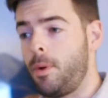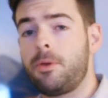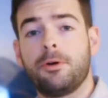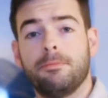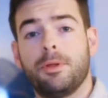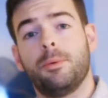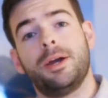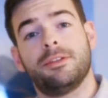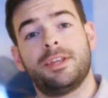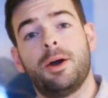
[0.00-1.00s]
welcome the
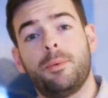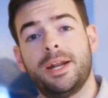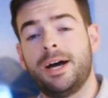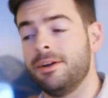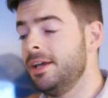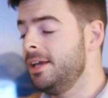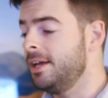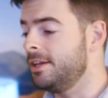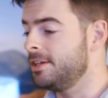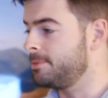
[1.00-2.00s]
way that that went out
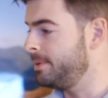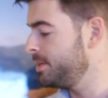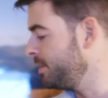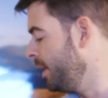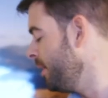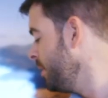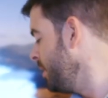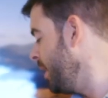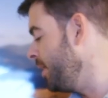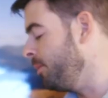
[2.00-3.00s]
in this beer style
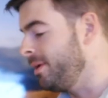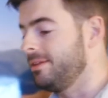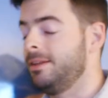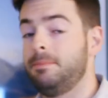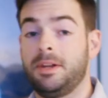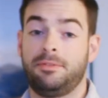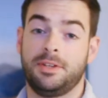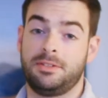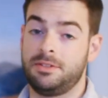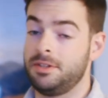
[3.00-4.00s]
and the way that it
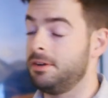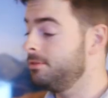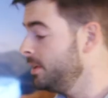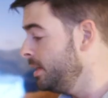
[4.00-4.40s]
manifests itself.